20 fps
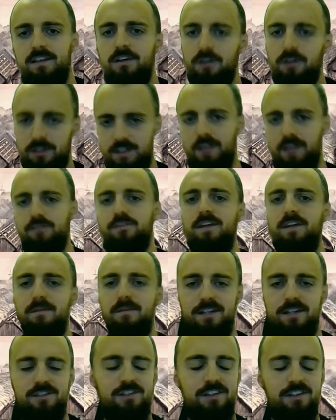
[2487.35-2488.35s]
You're definitely
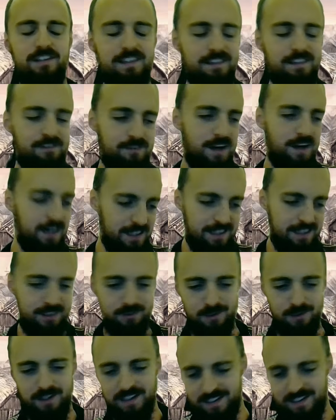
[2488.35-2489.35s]
mentioned in the
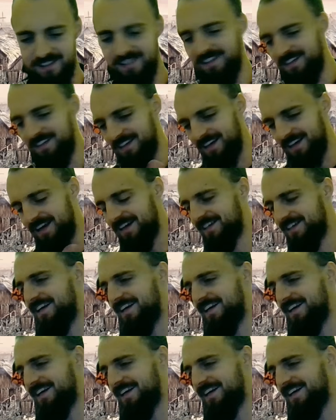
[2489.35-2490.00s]
Vikings one. Oh, uh, oh, yeah.